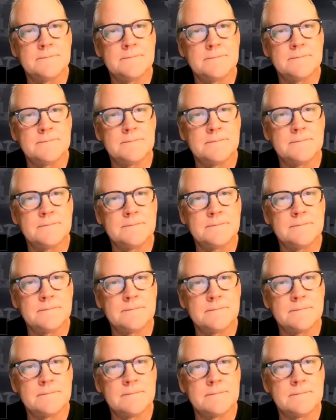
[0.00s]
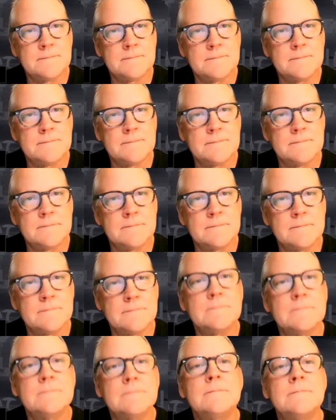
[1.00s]

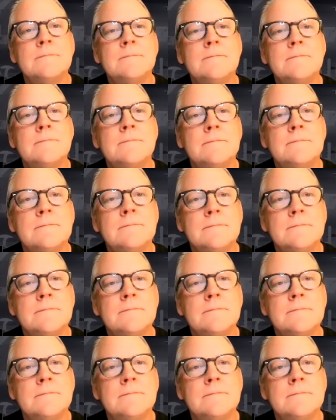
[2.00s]
(not speaking)